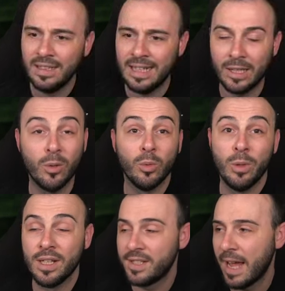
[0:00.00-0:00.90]
that good
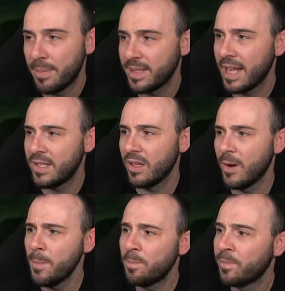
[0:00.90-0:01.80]
with the sub stats, you
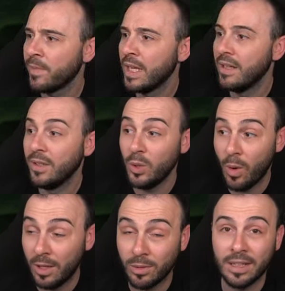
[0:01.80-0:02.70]
know.
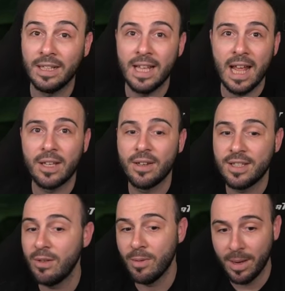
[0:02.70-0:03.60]
280
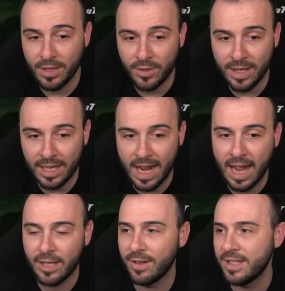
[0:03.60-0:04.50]
accuracy, we managed to get the
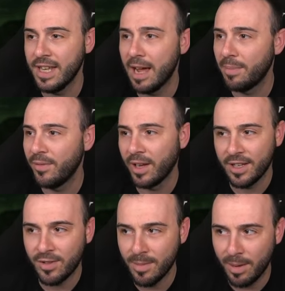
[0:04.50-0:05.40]
accuracy up. If you
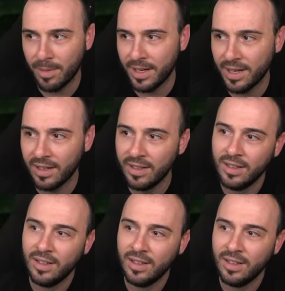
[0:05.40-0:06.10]
guys remember in a uh,